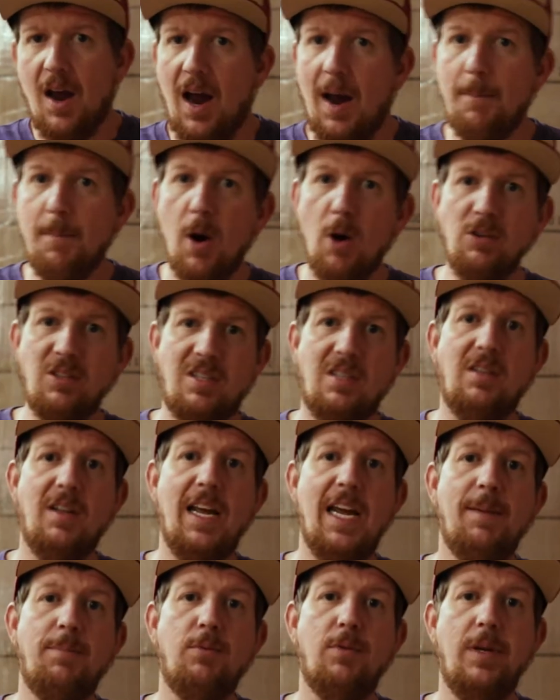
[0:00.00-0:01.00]
Most
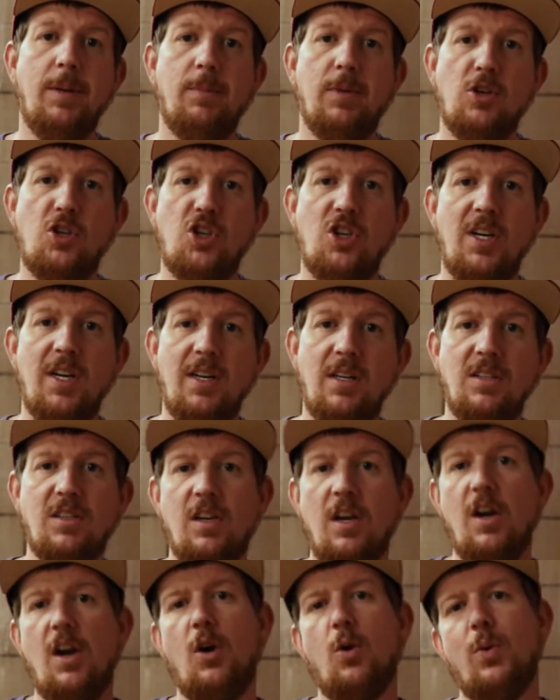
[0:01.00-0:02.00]
labeling machines
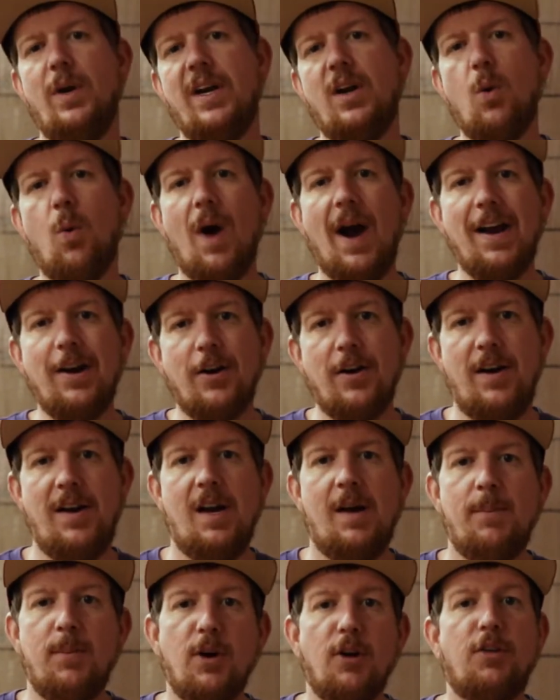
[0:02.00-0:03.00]
require a
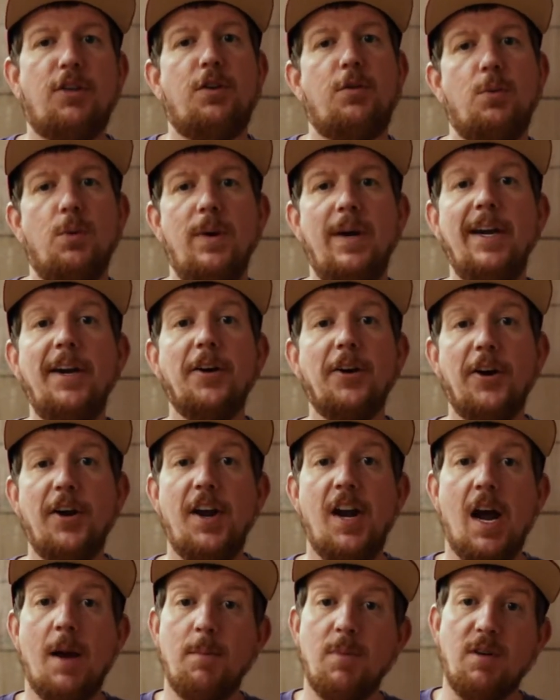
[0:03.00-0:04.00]
number 3 or a
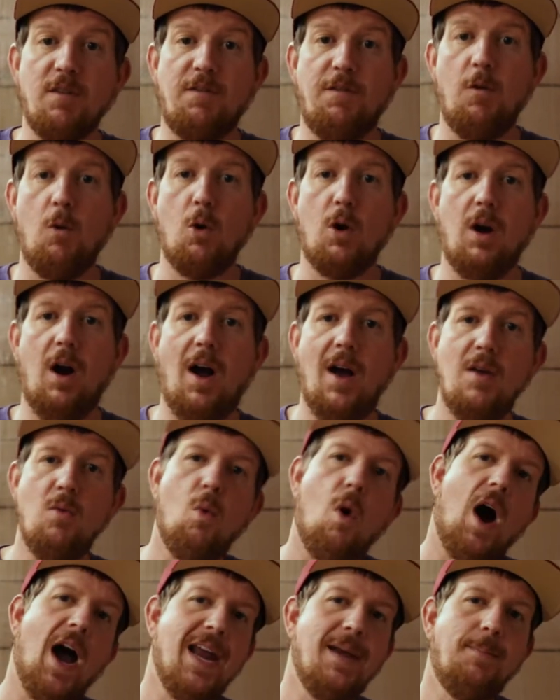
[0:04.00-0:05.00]
number 4
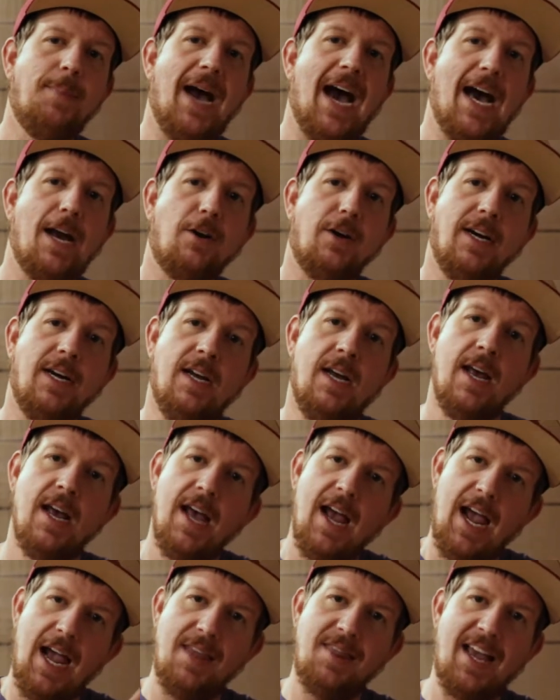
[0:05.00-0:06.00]
unwind pattern,
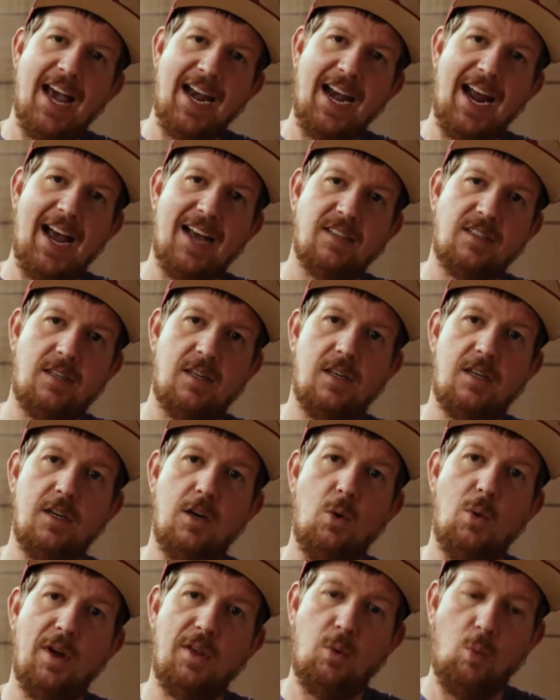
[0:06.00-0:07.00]
and that has to
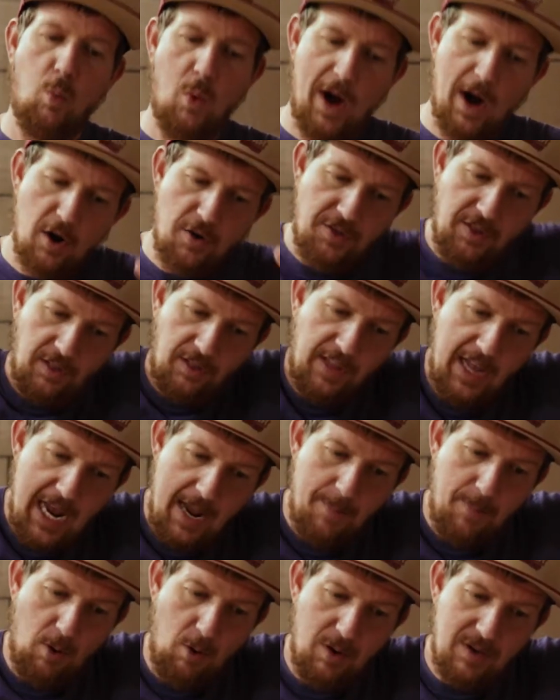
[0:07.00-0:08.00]
do with where the
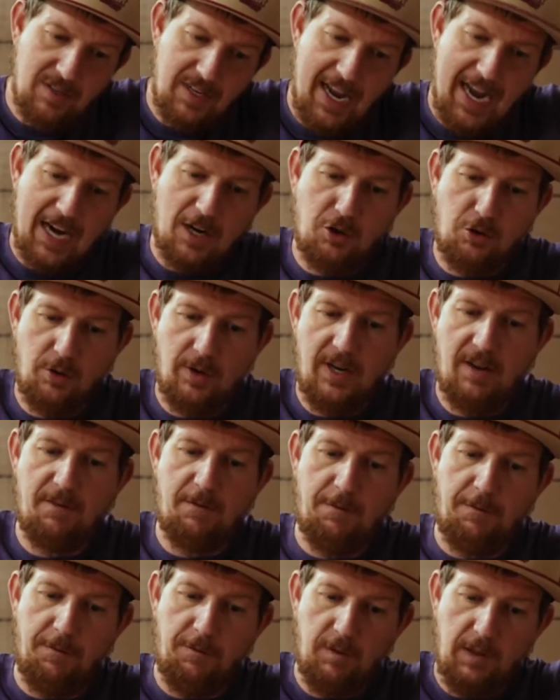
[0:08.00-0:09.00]
label is actually
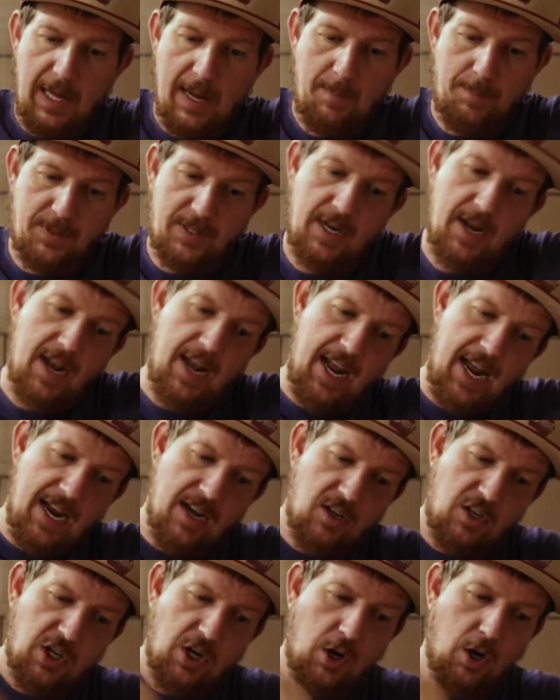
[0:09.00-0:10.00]
flipped
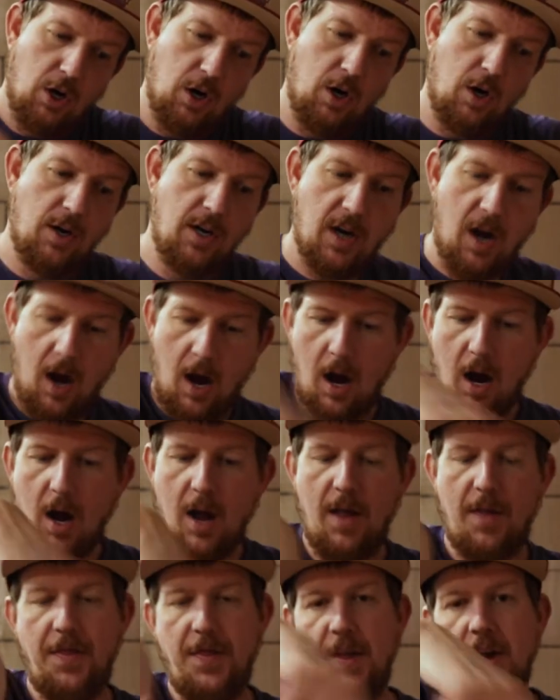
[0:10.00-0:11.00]
and turned
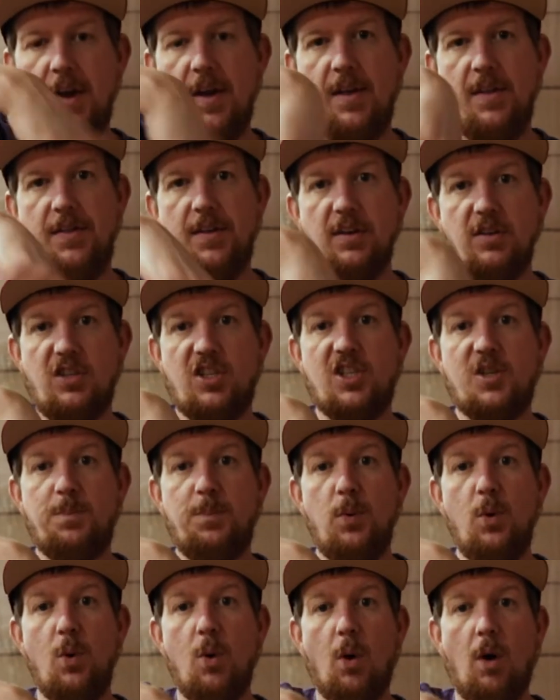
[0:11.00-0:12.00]
on the
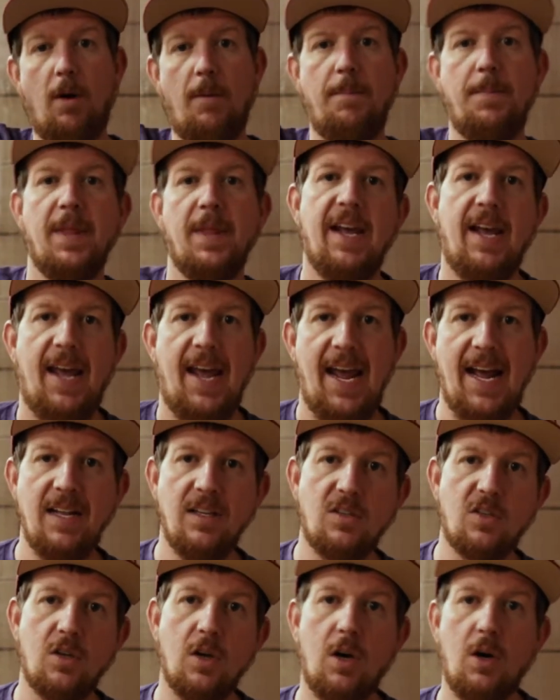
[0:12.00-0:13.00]
spool. And
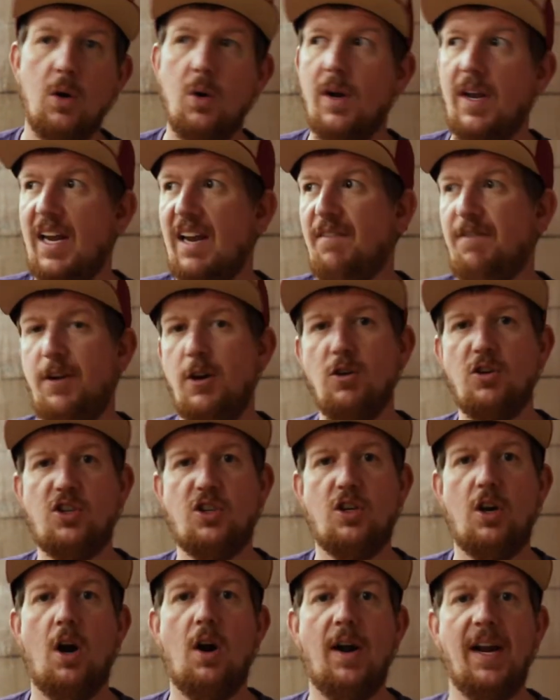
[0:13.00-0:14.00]
so if you're
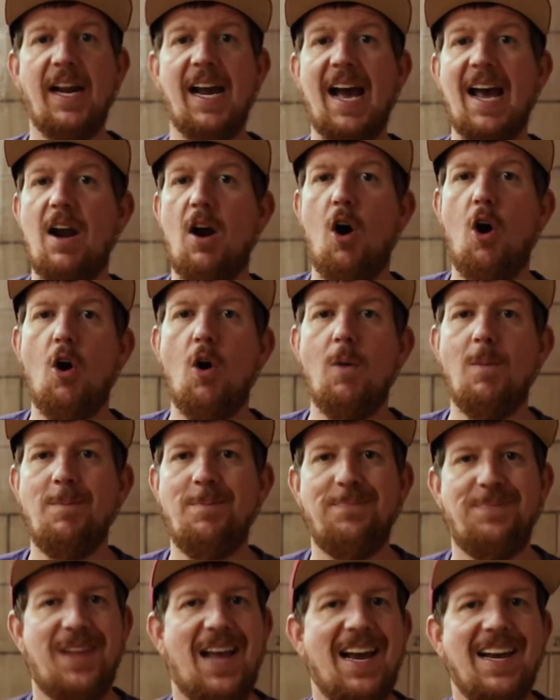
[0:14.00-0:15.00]
starting at home,
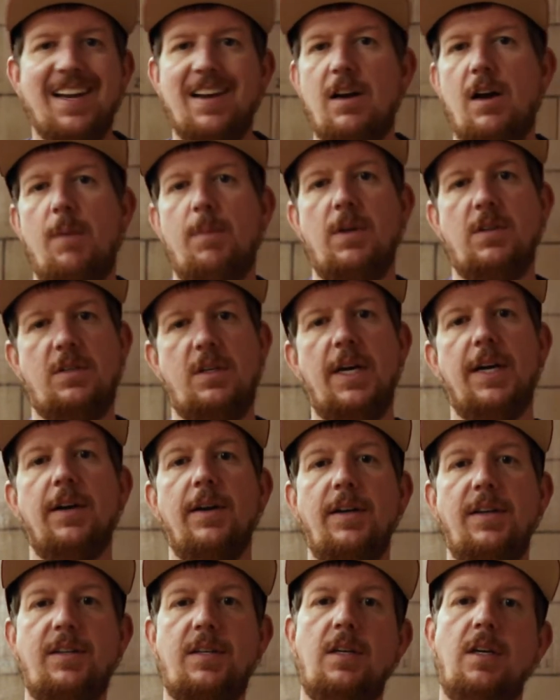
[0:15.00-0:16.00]
I can almost
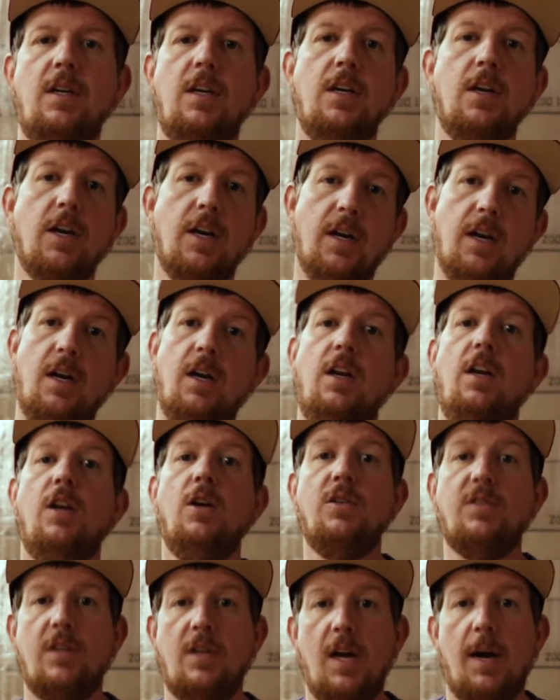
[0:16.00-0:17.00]
guarantee you're going to
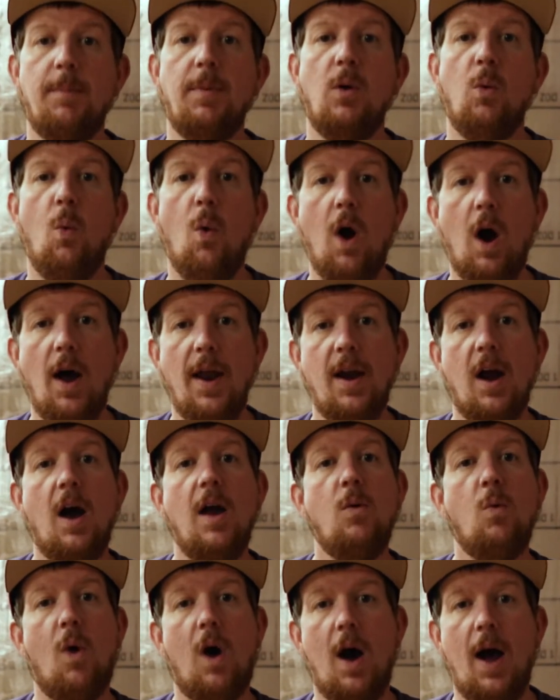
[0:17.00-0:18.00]
use a number 1
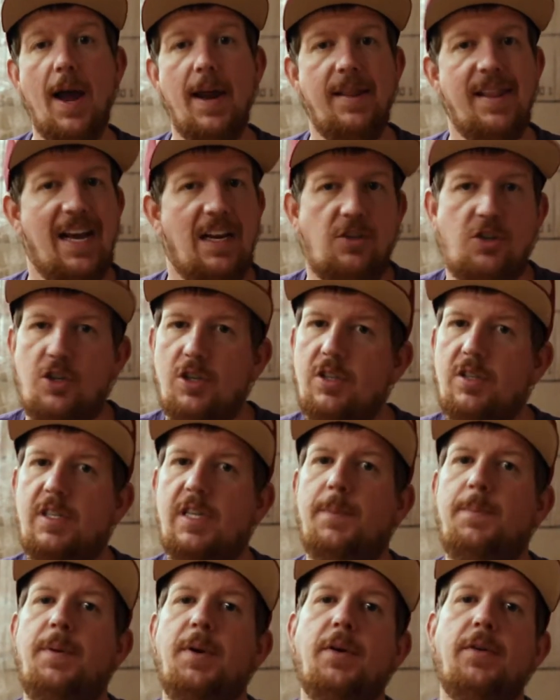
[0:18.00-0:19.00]
unwind. That's just
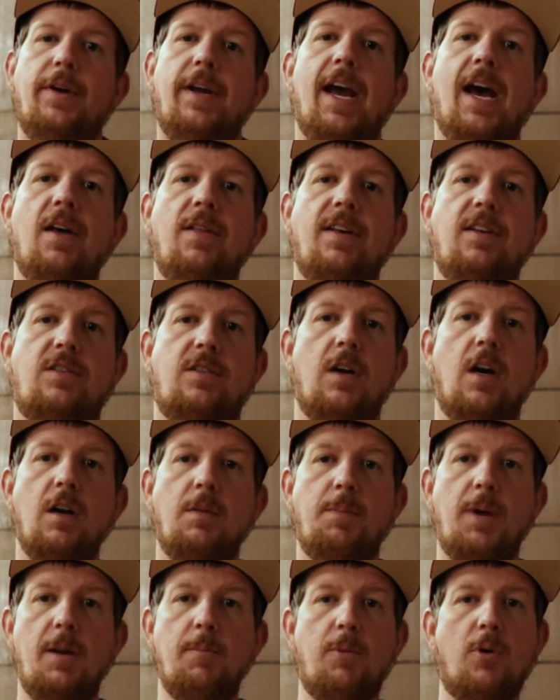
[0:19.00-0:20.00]
typically how they
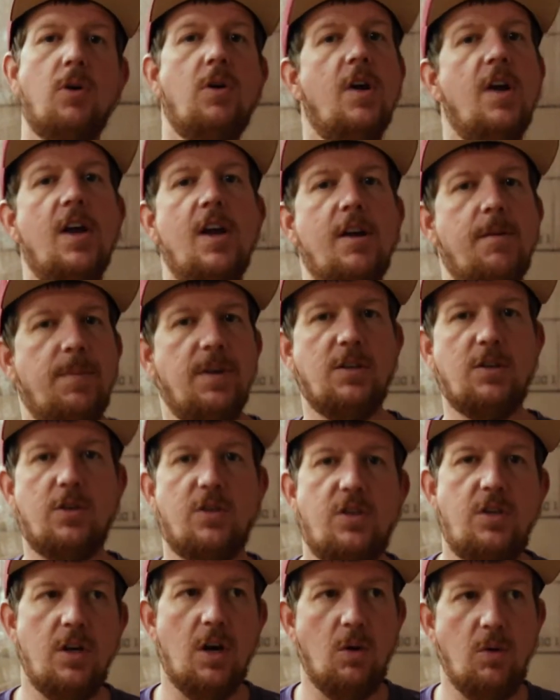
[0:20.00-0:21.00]
start people, because
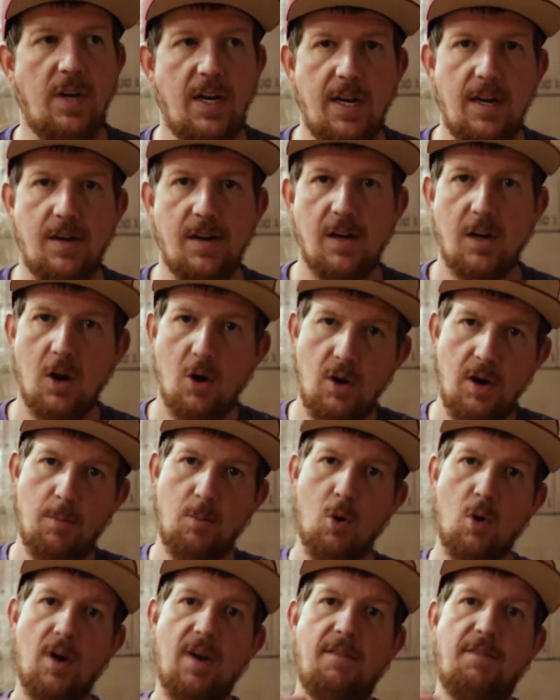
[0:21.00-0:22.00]
there's no need to go to
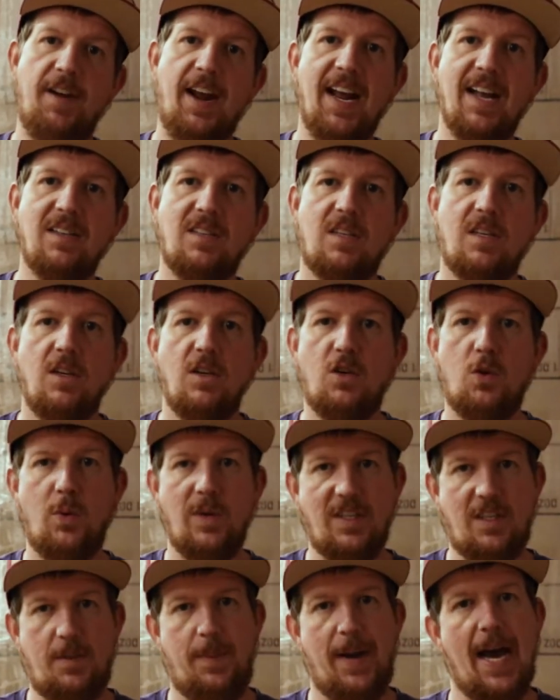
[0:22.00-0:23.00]
more advanced
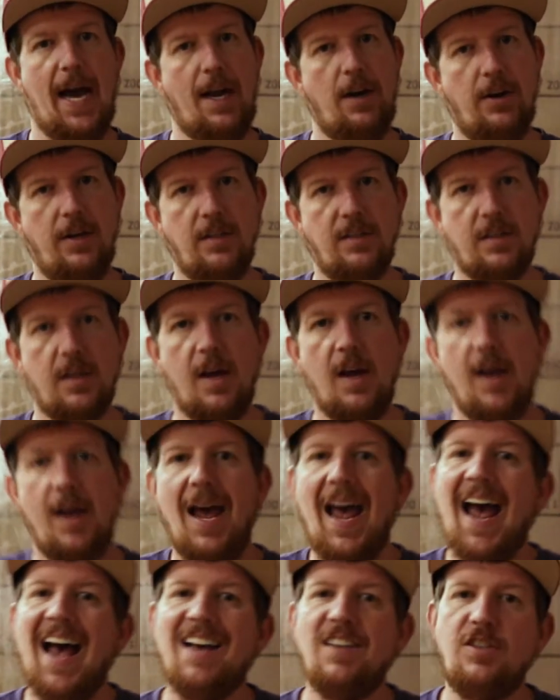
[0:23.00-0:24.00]
twist patterns.
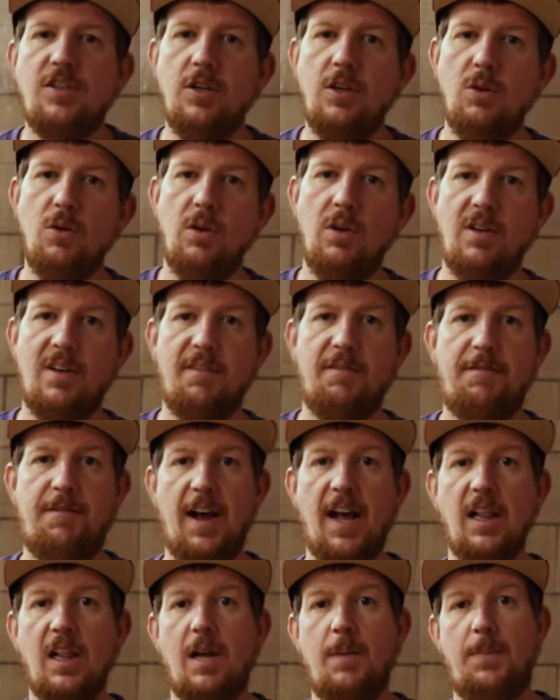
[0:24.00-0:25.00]
As you
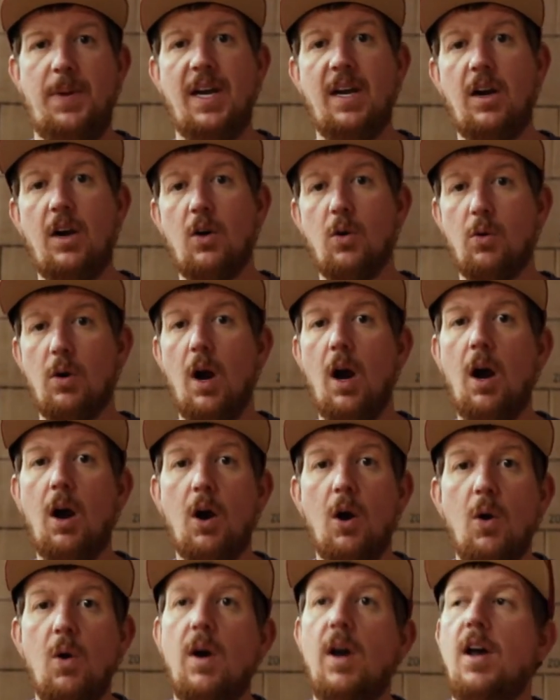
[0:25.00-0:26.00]
develop and
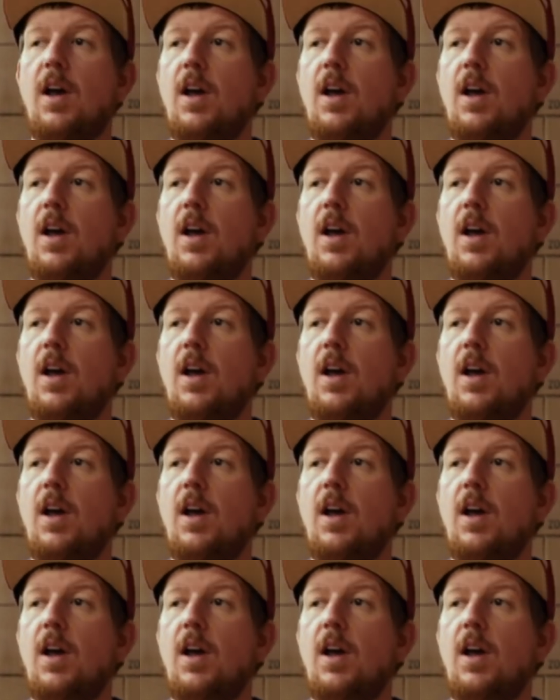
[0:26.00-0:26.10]
grow,